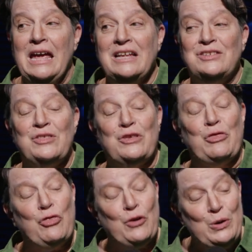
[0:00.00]
it's the
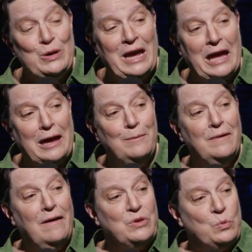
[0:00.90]
third
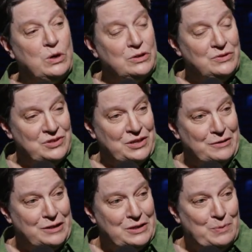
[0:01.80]
game of the World
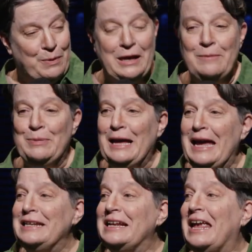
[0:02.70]
Series being
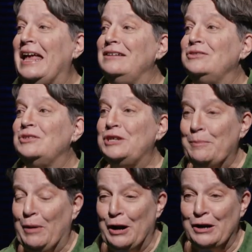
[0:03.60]
played at
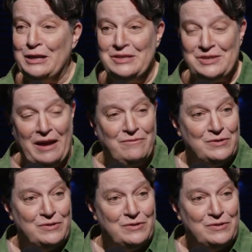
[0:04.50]
Candlestick Park in San